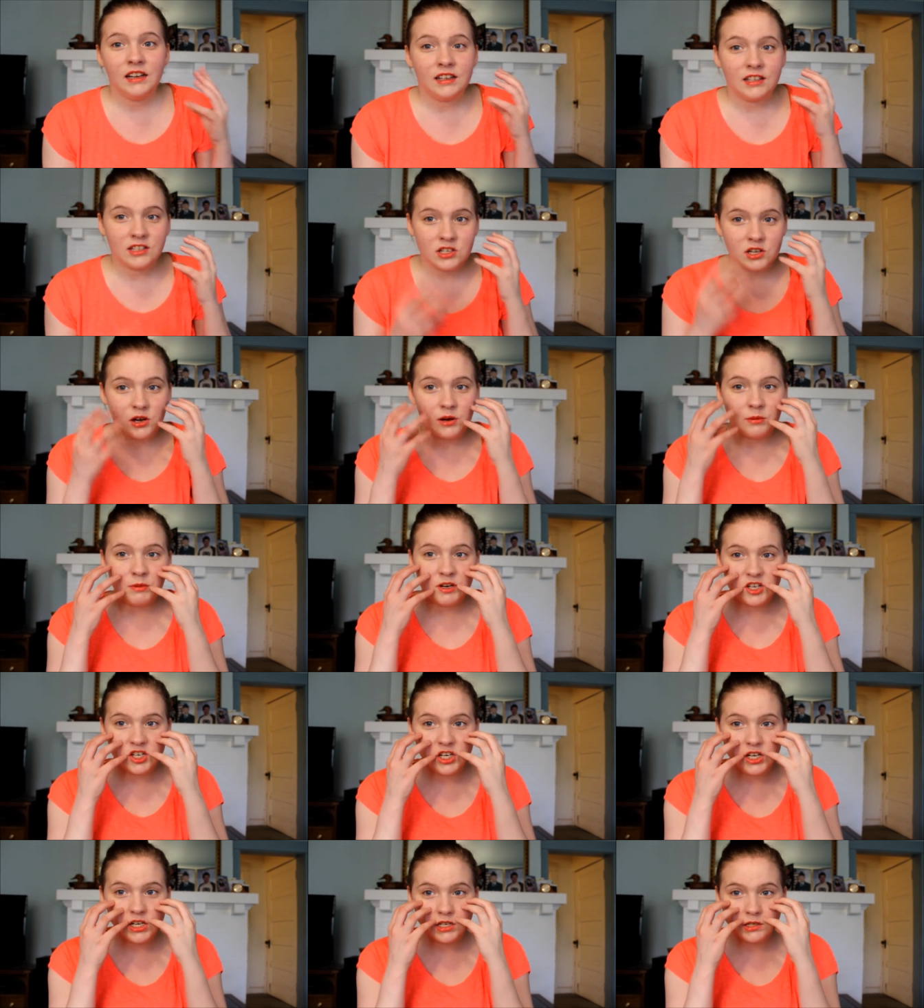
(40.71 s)
So my
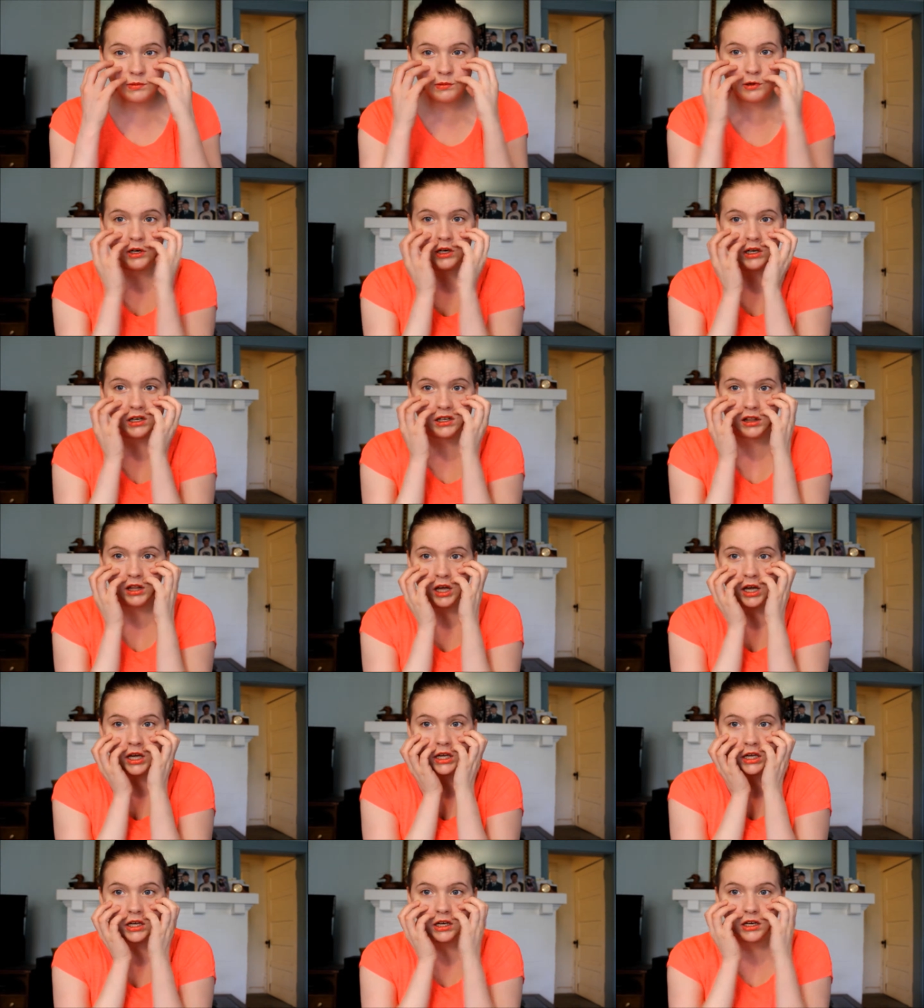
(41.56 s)
cheeks were
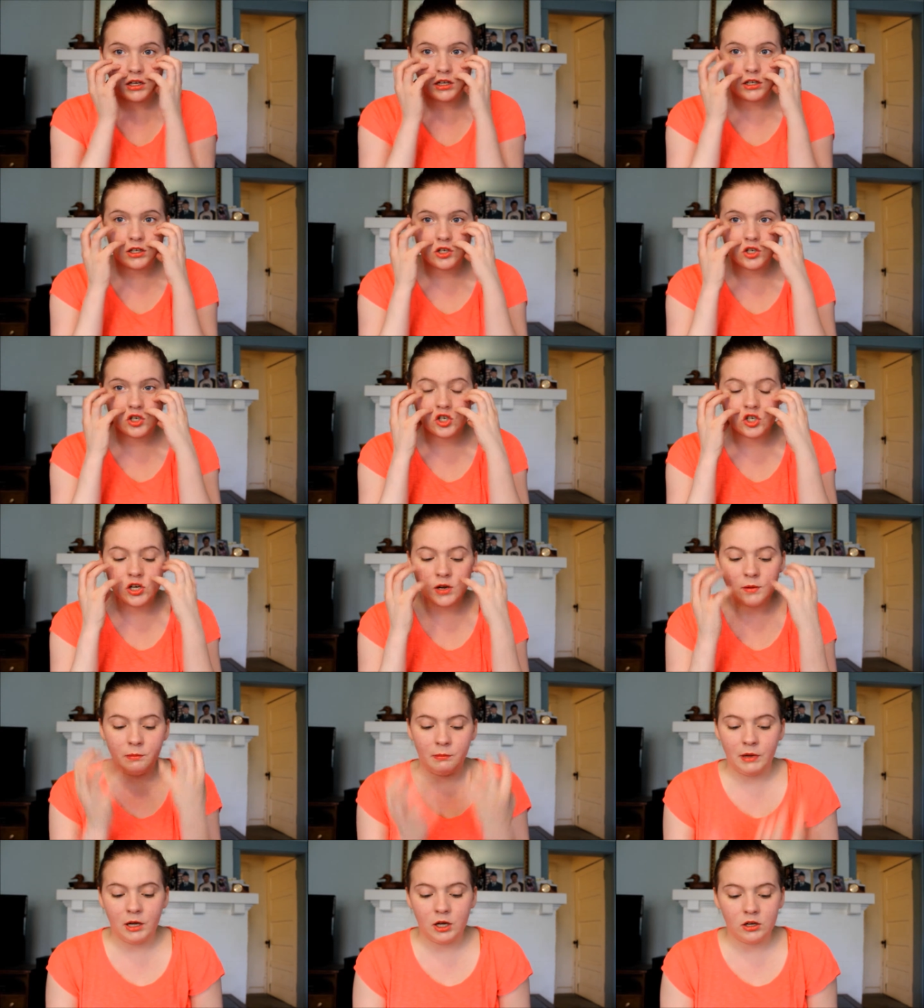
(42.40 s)
like
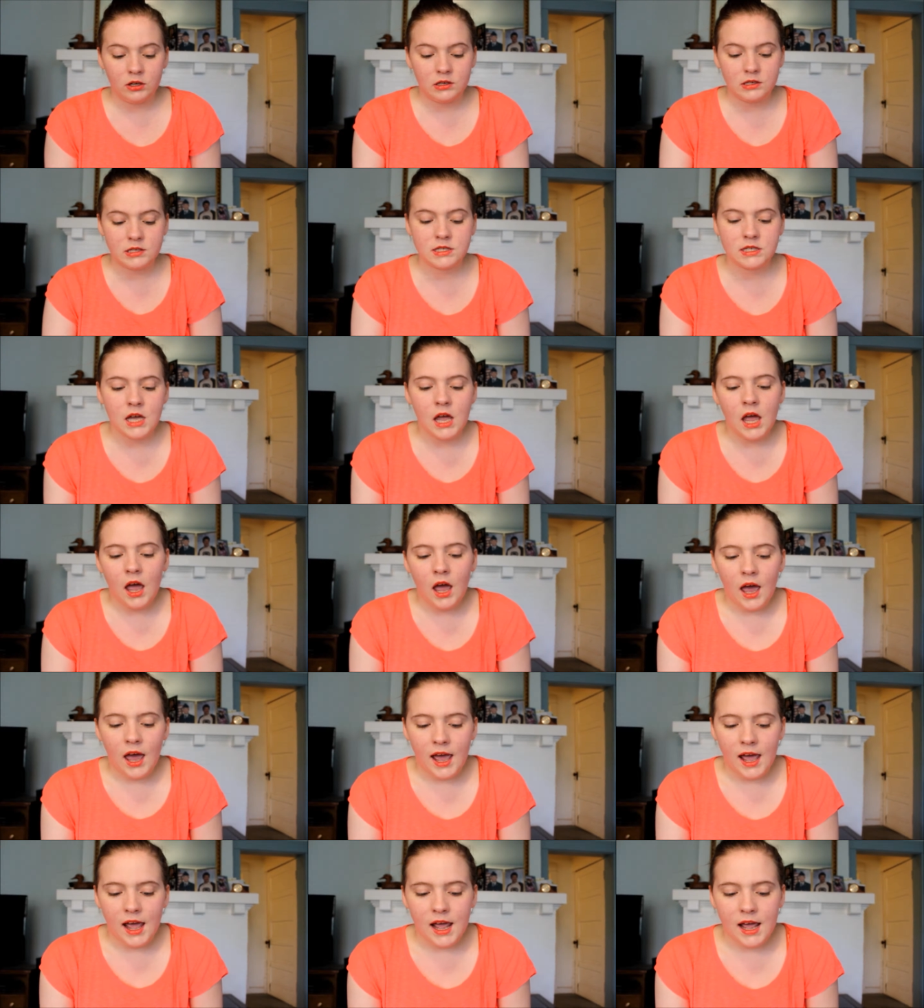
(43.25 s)
chipmunks
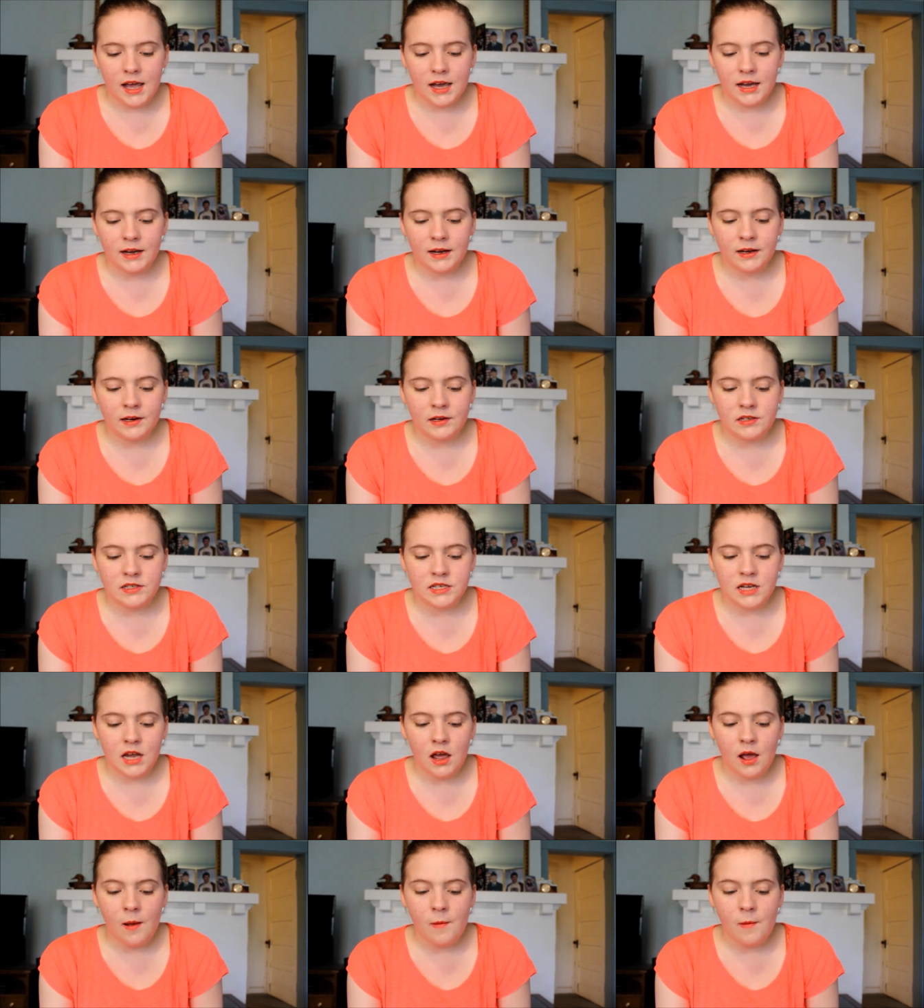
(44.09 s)
and